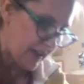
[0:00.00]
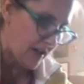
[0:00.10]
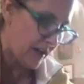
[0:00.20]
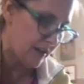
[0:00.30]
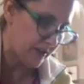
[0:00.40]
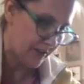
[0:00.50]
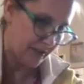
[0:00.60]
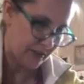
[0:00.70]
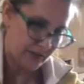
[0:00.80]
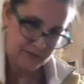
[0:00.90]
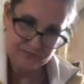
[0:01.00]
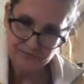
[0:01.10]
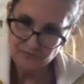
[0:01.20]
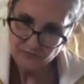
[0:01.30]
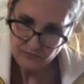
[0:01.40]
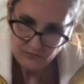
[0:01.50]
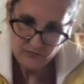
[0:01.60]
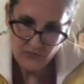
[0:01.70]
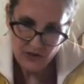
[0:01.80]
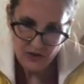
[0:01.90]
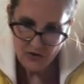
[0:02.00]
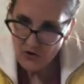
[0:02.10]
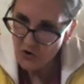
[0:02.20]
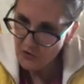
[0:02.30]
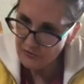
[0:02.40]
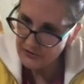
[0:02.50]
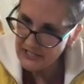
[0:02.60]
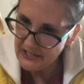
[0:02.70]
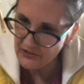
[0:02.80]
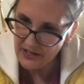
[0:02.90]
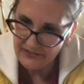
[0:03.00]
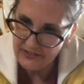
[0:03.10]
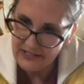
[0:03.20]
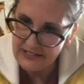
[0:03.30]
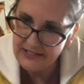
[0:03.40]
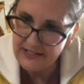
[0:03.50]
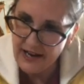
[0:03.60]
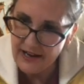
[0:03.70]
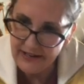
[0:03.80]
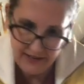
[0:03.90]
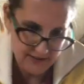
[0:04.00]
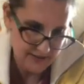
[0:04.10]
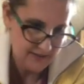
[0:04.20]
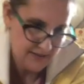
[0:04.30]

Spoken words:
color over here on this side.